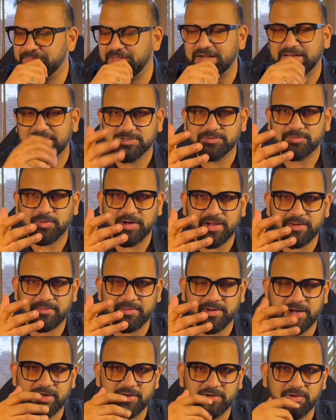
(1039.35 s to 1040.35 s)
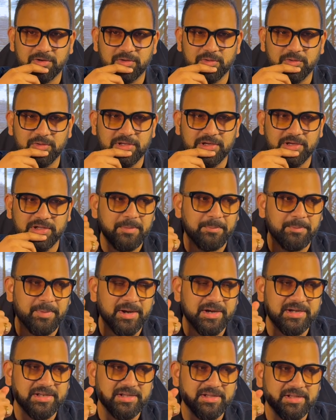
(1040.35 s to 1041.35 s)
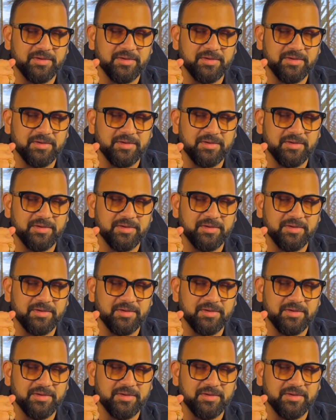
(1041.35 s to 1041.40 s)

That is what I'm trying to do here. But